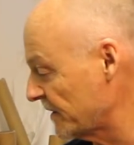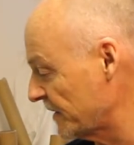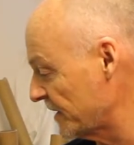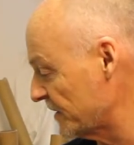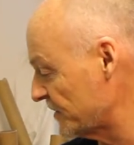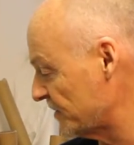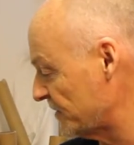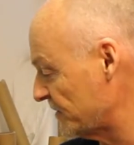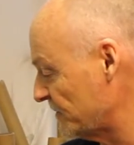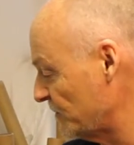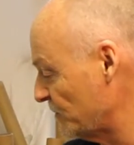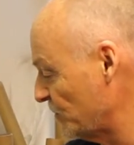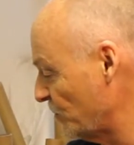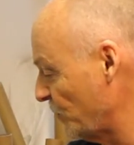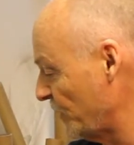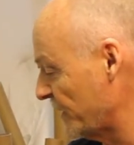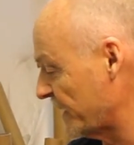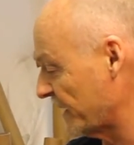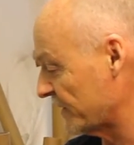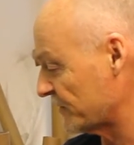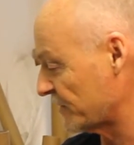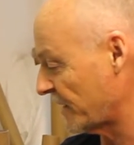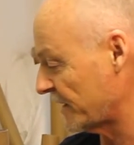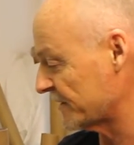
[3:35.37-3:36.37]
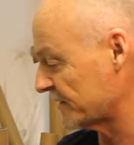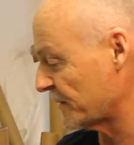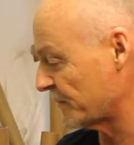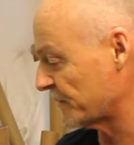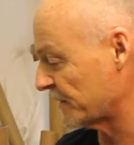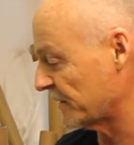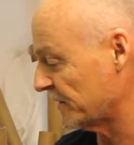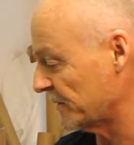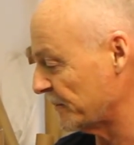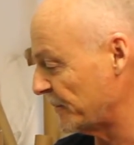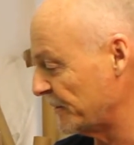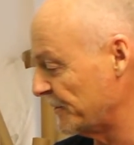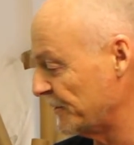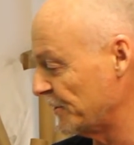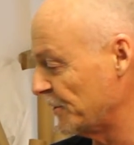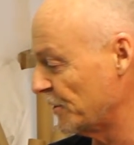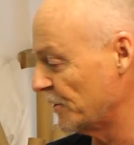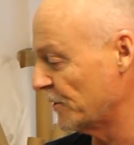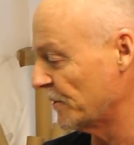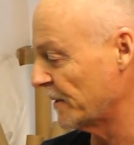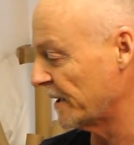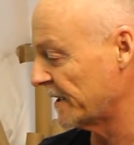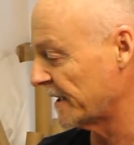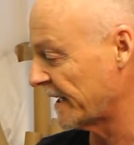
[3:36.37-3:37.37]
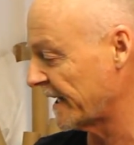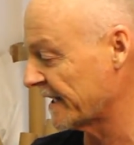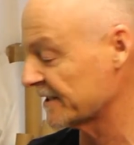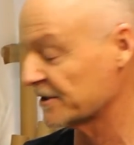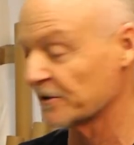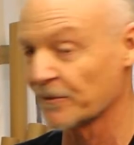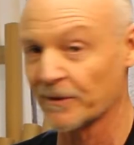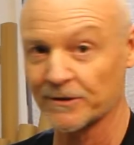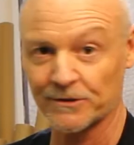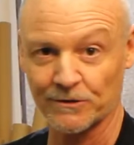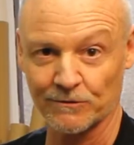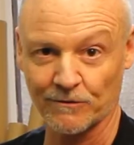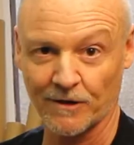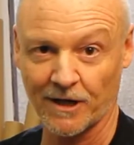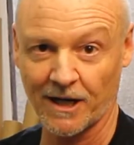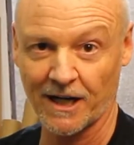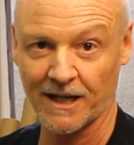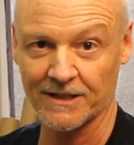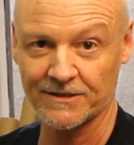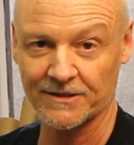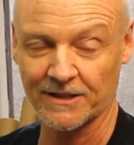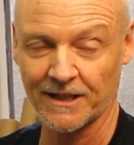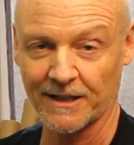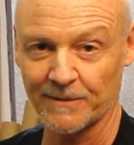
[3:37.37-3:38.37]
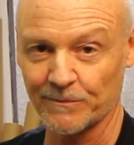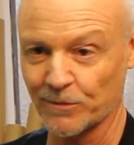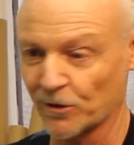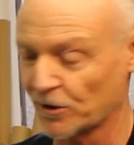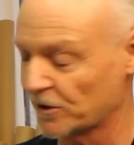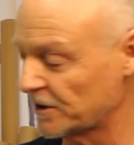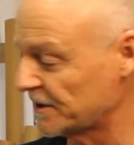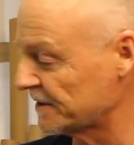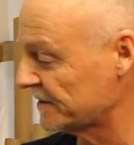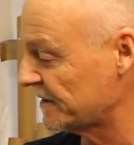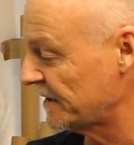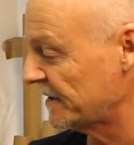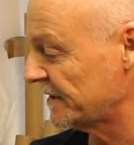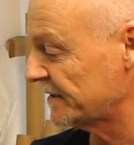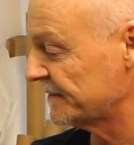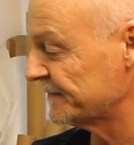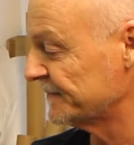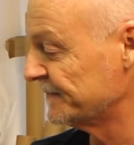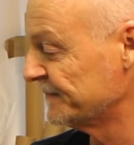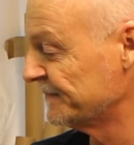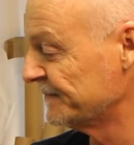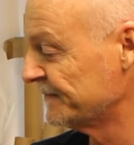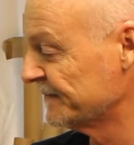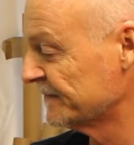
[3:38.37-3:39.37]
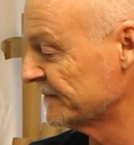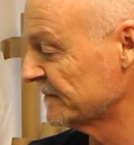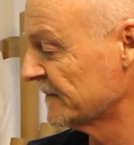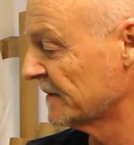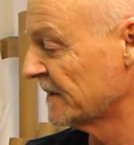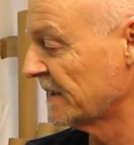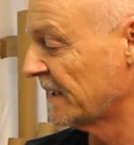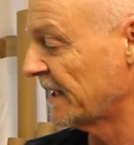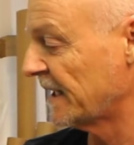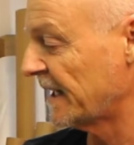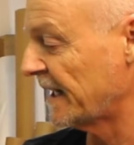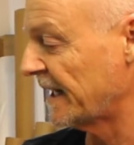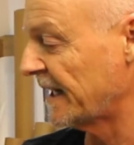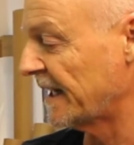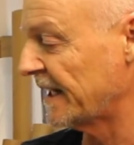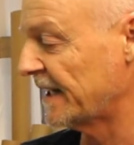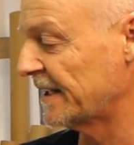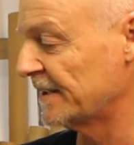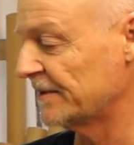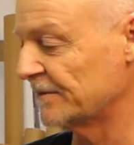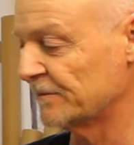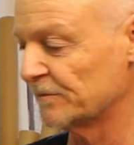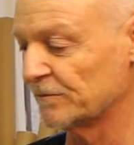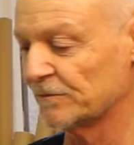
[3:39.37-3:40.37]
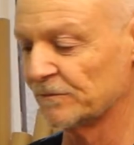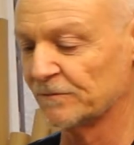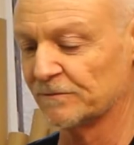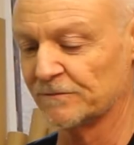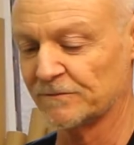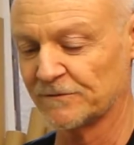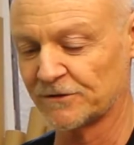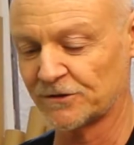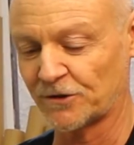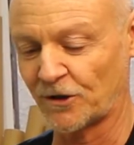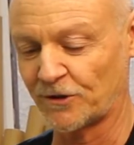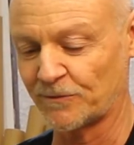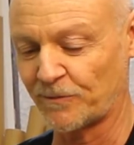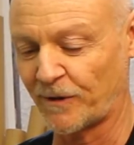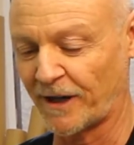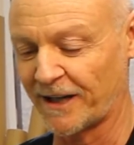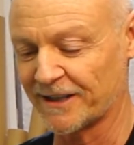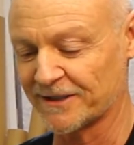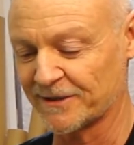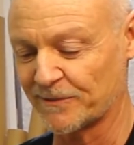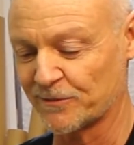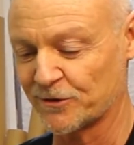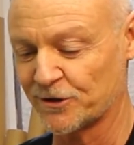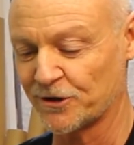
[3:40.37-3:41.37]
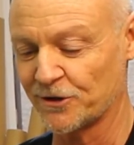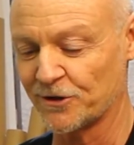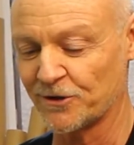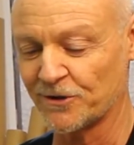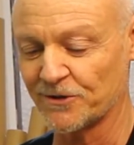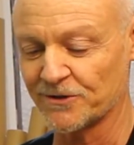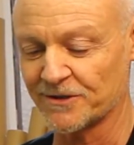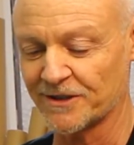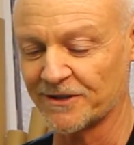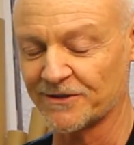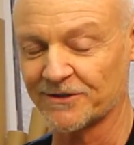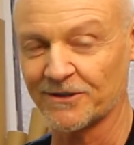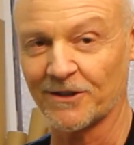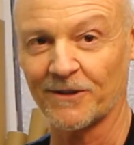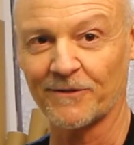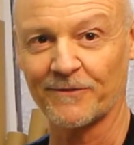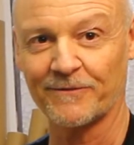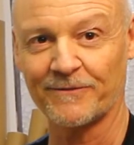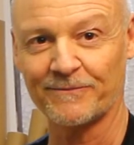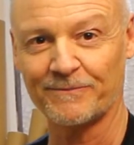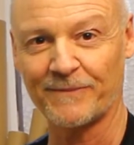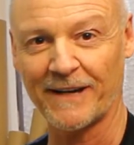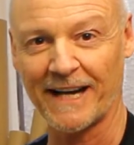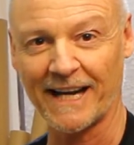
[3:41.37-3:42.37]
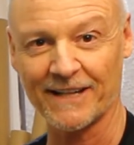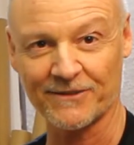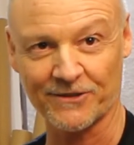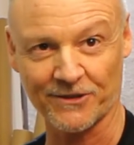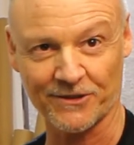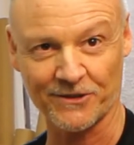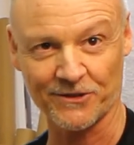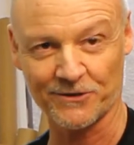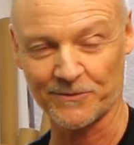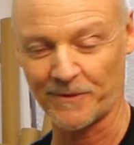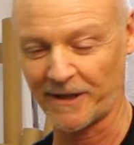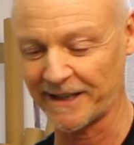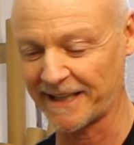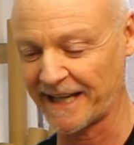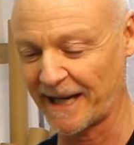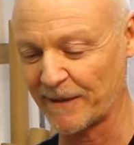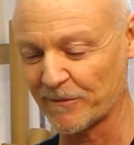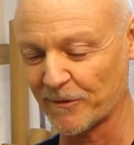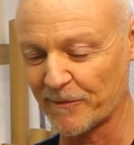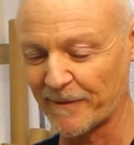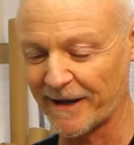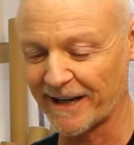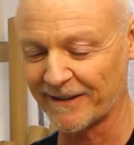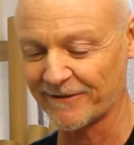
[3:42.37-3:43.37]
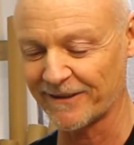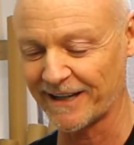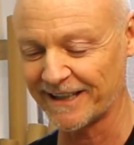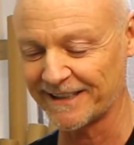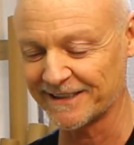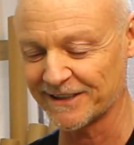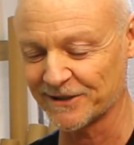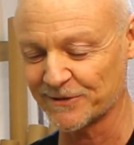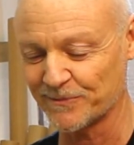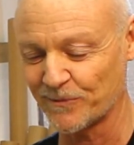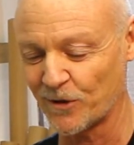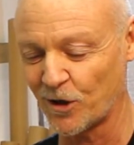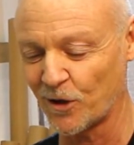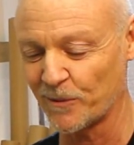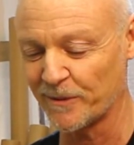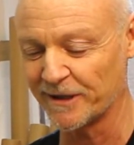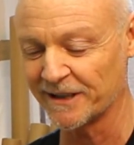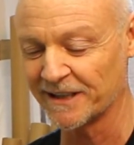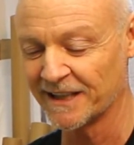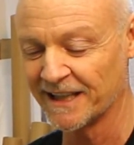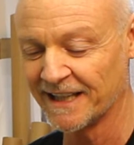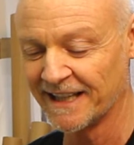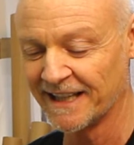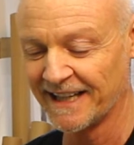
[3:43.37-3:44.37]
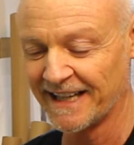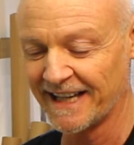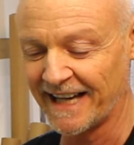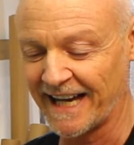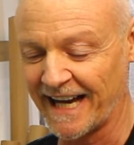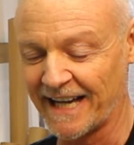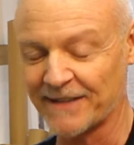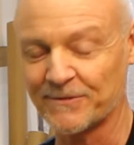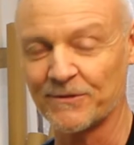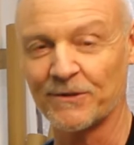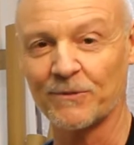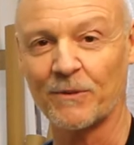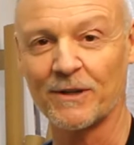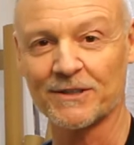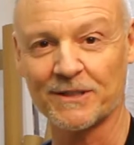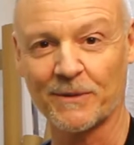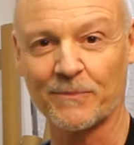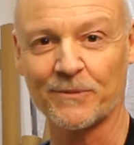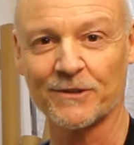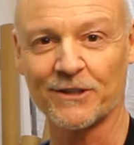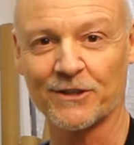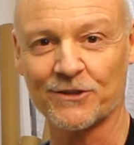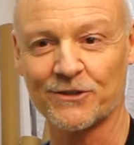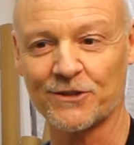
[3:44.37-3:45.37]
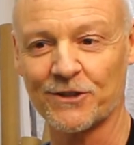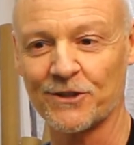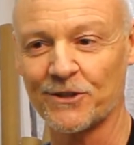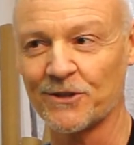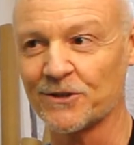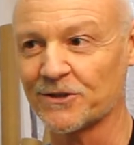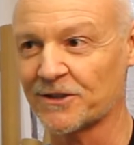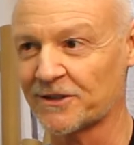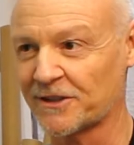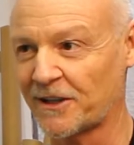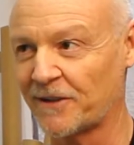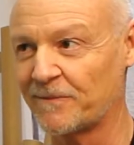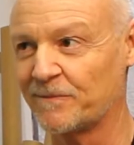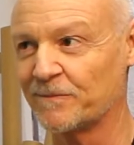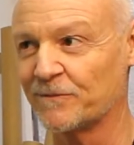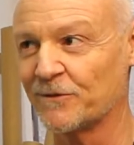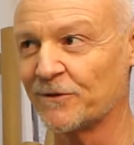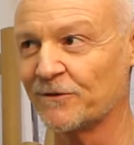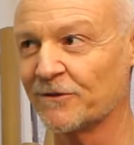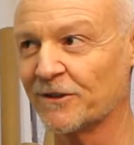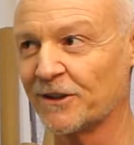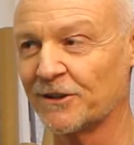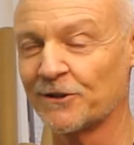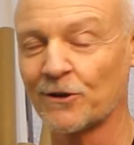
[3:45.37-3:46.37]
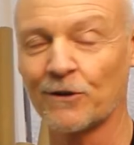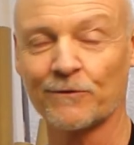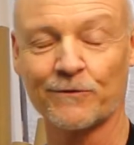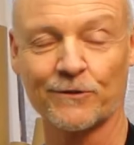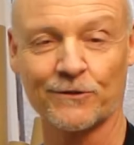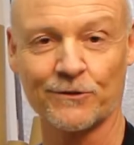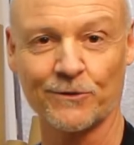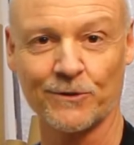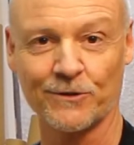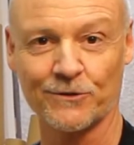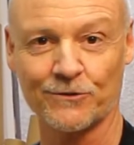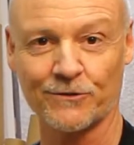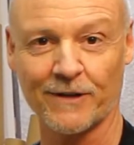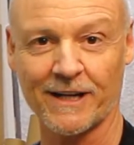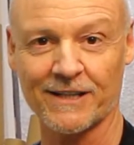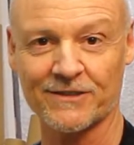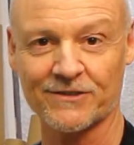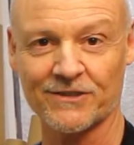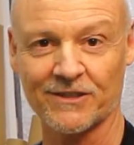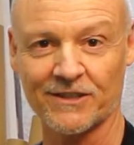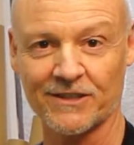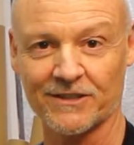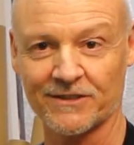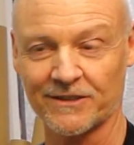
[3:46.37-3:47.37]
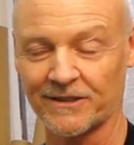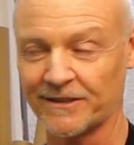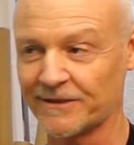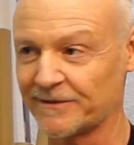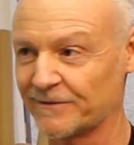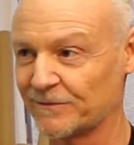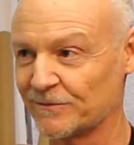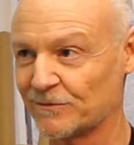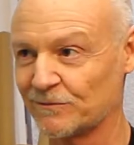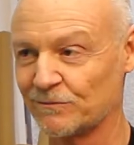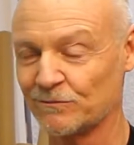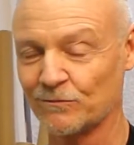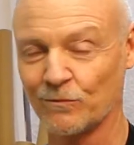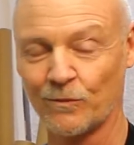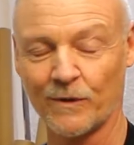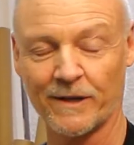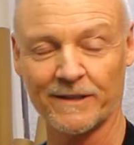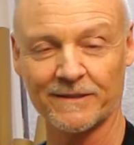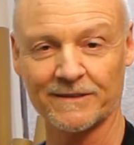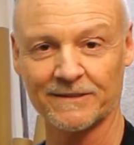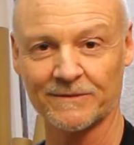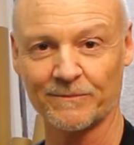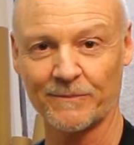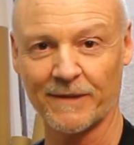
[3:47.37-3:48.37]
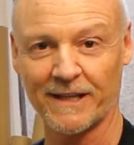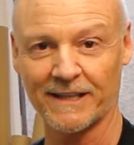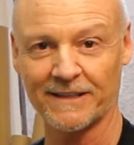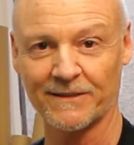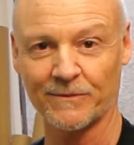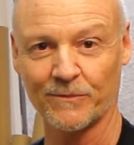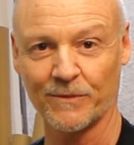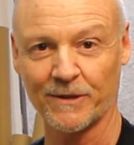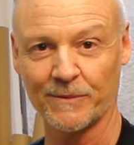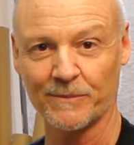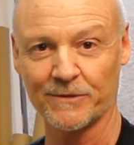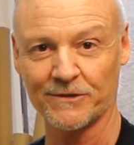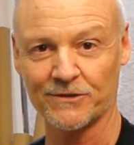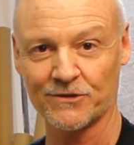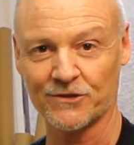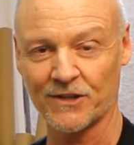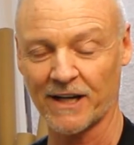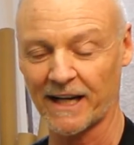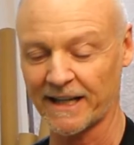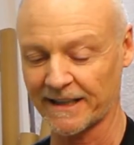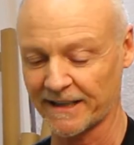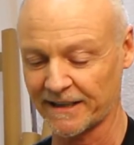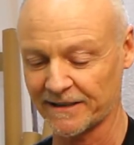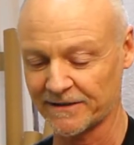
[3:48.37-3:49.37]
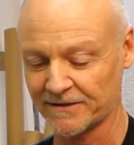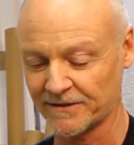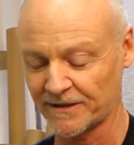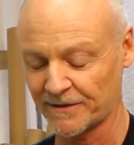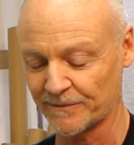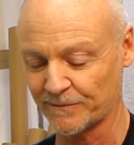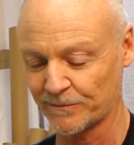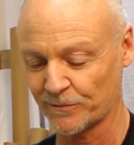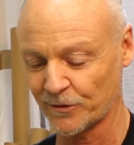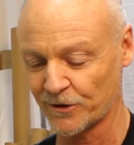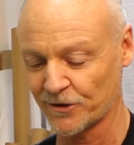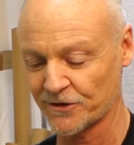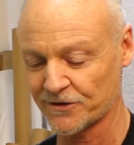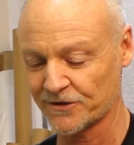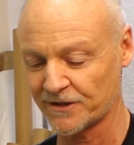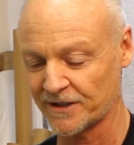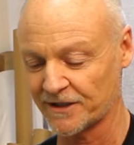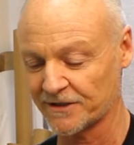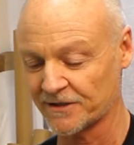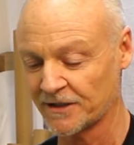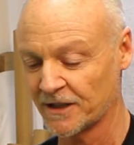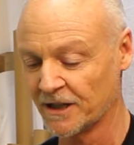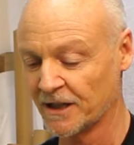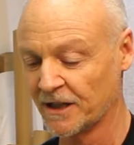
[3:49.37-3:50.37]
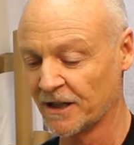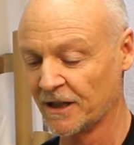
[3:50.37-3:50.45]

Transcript: This week I tried something a little bit new, and I actually went to Ross and Burlington and started buying some shoes. And so Patrick, who's my cameraman right at this moment, asked me what's up with the shoes, because I'm really known for doing dresses and men and women's jackets and purses.